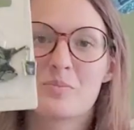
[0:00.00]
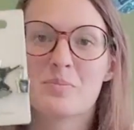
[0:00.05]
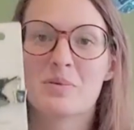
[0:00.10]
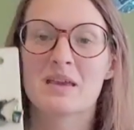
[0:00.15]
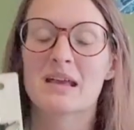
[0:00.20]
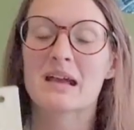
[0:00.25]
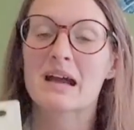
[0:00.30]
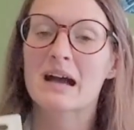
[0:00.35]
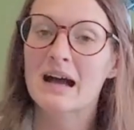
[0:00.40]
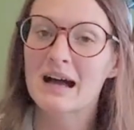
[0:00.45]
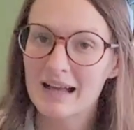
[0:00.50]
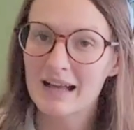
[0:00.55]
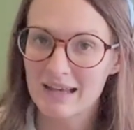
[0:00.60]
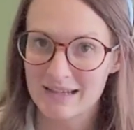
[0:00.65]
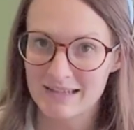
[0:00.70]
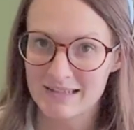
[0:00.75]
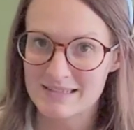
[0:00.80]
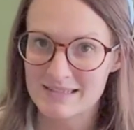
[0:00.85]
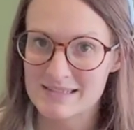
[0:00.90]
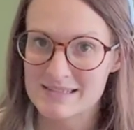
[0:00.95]

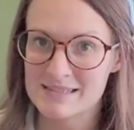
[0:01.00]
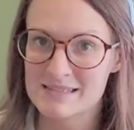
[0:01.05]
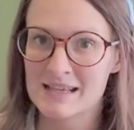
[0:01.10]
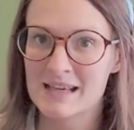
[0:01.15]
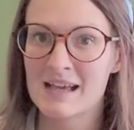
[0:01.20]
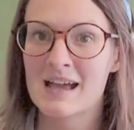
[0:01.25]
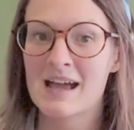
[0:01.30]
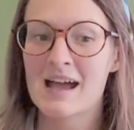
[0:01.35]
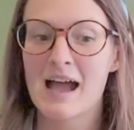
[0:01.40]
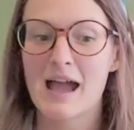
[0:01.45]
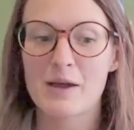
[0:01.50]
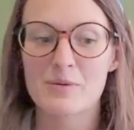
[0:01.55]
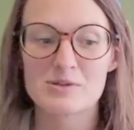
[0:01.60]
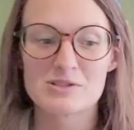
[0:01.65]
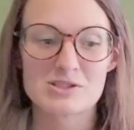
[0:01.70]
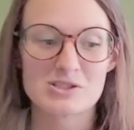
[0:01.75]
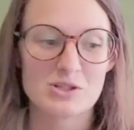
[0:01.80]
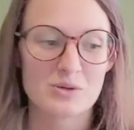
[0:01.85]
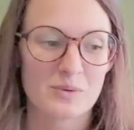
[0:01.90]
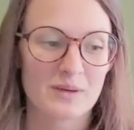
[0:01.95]
because I
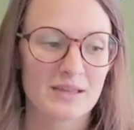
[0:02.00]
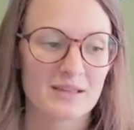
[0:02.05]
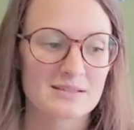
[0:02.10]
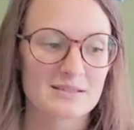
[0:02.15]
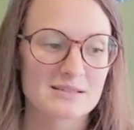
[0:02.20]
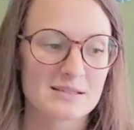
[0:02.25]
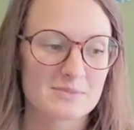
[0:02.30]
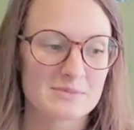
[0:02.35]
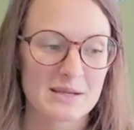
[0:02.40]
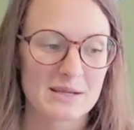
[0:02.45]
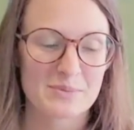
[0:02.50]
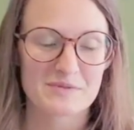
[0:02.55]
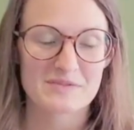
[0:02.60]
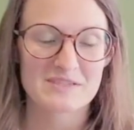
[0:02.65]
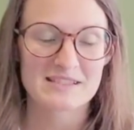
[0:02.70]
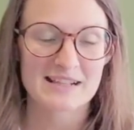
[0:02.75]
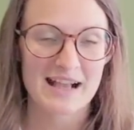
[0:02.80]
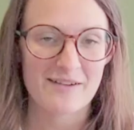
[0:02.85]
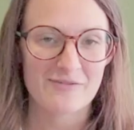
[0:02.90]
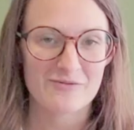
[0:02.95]
was doing some type of
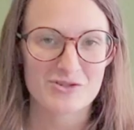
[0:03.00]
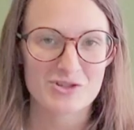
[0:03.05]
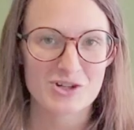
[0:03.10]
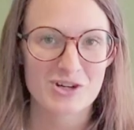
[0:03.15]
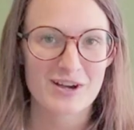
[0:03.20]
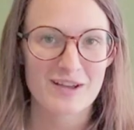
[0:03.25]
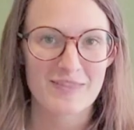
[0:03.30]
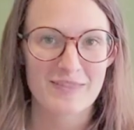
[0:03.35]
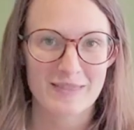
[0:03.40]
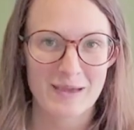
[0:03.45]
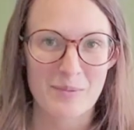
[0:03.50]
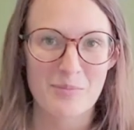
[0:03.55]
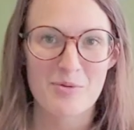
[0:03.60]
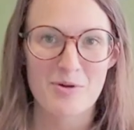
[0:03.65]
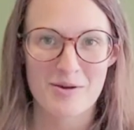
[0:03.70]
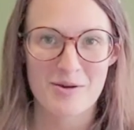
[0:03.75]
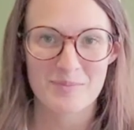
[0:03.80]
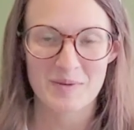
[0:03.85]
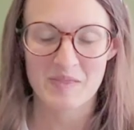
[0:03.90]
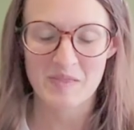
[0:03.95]
scavenger hunt that
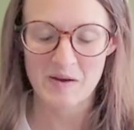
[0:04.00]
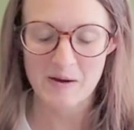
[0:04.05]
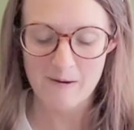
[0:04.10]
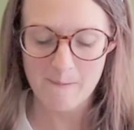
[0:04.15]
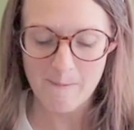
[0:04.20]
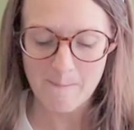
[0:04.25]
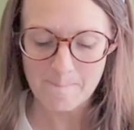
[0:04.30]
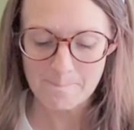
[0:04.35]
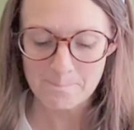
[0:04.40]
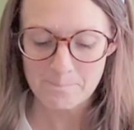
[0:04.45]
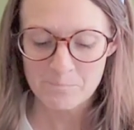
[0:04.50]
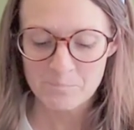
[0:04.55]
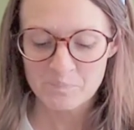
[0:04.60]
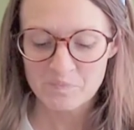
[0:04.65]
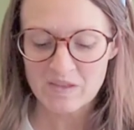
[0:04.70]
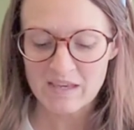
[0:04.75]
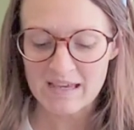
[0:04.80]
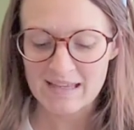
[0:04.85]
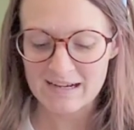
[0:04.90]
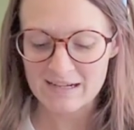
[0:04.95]
brought me there.
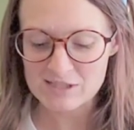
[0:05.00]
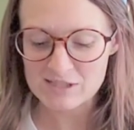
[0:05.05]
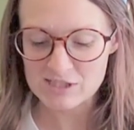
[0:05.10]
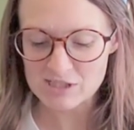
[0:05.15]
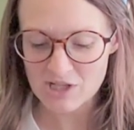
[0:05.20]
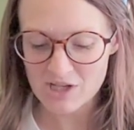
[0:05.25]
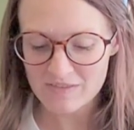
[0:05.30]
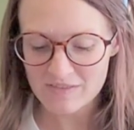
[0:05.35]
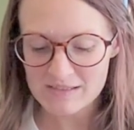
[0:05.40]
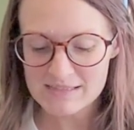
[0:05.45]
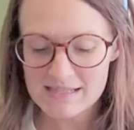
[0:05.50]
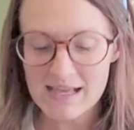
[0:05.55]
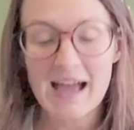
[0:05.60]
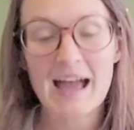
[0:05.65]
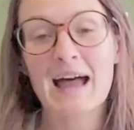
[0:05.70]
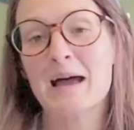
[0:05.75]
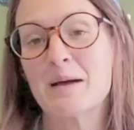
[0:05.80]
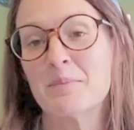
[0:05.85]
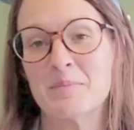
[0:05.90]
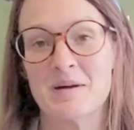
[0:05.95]
And I saw this
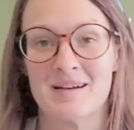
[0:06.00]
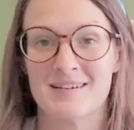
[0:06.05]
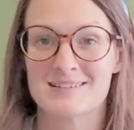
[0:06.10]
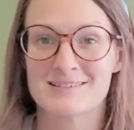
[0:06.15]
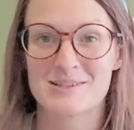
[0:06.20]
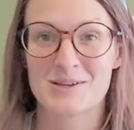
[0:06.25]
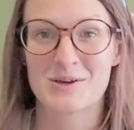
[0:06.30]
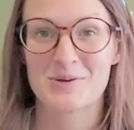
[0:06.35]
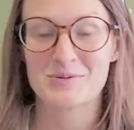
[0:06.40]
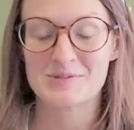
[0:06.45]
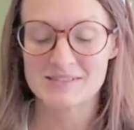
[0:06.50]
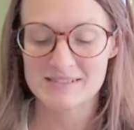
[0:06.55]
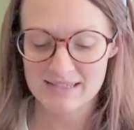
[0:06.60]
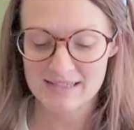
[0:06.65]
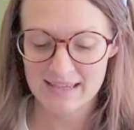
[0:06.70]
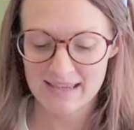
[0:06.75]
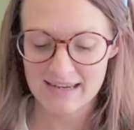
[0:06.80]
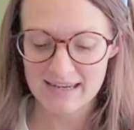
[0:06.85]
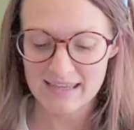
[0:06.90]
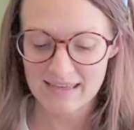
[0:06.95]
Hatbox Ghost,
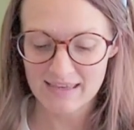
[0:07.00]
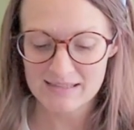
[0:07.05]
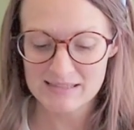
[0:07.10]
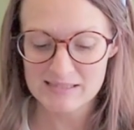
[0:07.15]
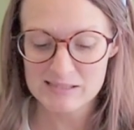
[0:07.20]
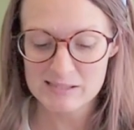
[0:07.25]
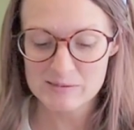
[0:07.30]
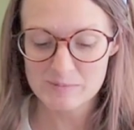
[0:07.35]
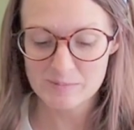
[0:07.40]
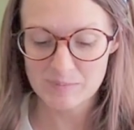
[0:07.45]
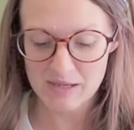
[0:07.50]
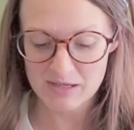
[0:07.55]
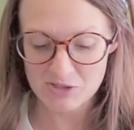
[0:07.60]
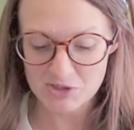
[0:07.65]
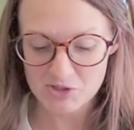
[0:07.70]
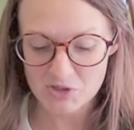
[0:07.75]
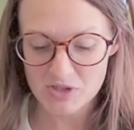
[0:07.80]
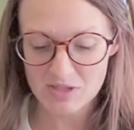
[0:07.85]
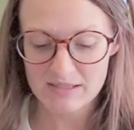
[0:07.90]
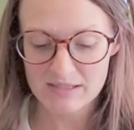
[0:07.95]
and he is
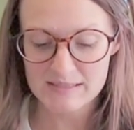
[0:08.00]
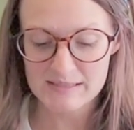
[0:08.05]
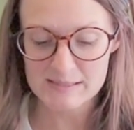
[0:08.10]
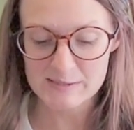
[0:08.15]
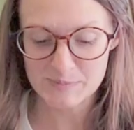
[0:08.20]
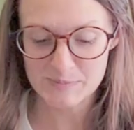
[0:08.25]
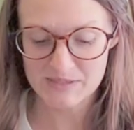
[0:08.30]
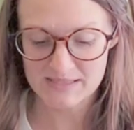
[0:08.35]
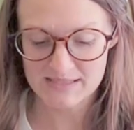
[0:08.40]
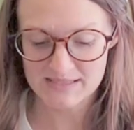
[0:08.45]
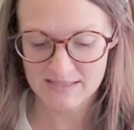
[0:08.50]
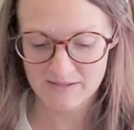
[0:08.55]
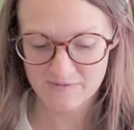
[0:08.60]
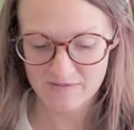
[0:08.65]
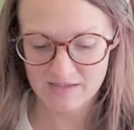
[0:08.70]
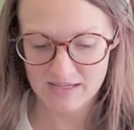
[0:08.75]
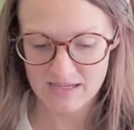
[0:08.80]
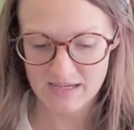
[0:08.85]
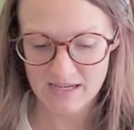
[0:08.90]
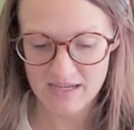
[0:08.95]
special and
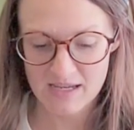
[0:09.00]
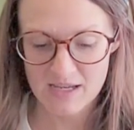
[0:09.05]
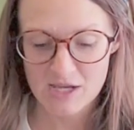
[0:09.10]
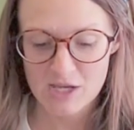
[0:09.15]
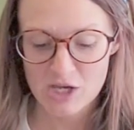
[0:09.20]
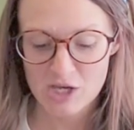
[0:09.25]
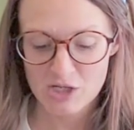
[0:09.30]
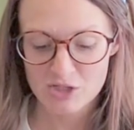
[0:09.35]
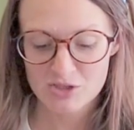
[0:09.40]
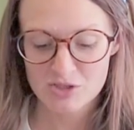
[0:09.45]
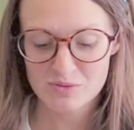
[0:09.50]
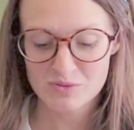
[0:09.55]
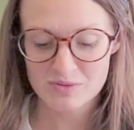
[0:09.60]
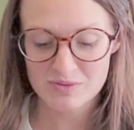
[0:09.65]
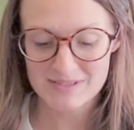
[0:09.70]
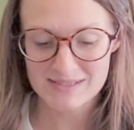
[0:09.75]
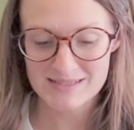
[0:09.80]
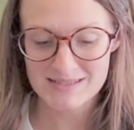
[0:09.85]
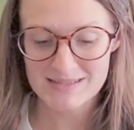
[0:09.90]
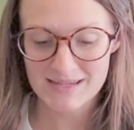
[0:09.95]
specific to
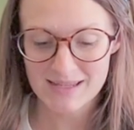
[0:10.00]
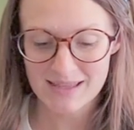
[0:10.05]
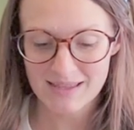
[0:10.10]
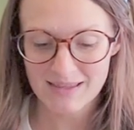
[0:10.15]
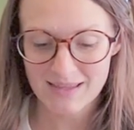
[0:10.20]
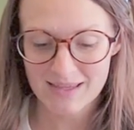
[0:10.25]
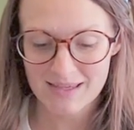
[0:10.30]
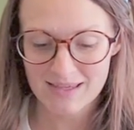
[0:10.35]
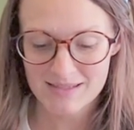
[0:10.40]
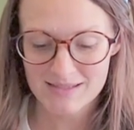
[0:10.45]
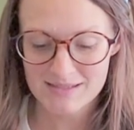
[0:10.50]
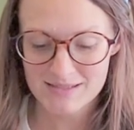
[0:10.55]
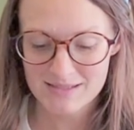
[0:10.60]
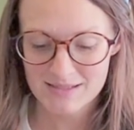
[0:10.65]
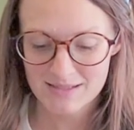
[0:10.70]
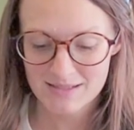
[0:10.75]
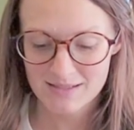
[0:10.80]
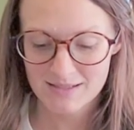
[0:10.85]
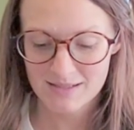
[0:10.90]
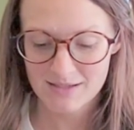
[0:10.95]
Disneyland
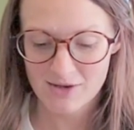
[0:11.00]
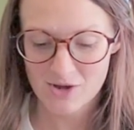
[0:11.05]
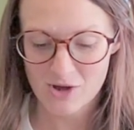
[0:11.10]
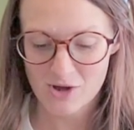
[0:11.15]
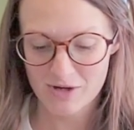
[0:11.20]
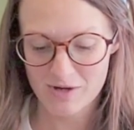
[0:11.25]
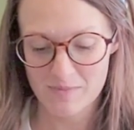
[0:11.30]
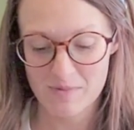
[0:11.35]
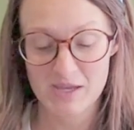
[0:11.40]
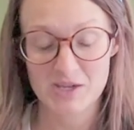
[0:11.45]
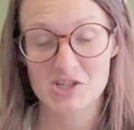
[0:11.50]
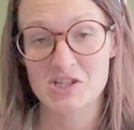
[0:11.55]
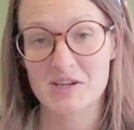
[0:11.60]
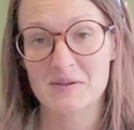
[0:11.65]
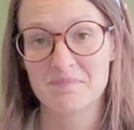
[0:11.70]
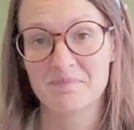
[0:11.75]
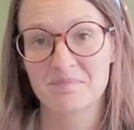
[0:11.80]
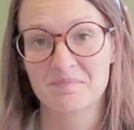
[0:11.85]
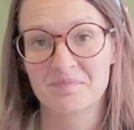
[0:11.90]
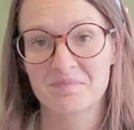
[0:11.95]
Haunted
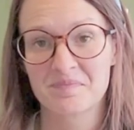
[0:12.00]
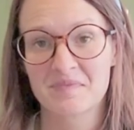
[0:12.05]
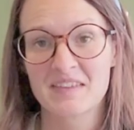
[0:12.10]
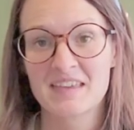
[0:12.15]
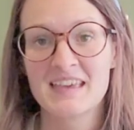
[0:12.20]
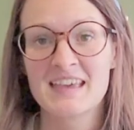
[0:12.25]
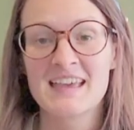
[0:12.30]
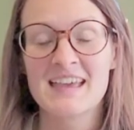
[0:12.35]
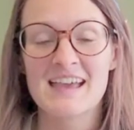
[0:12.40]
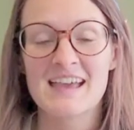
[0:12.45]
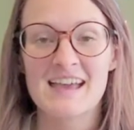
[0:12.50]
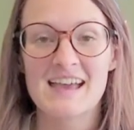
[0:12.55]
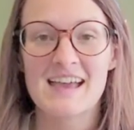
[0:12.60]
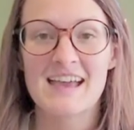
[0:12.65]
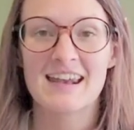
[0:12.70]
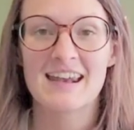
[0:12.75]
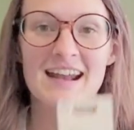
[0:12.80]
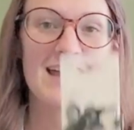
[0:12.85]
Mansion. And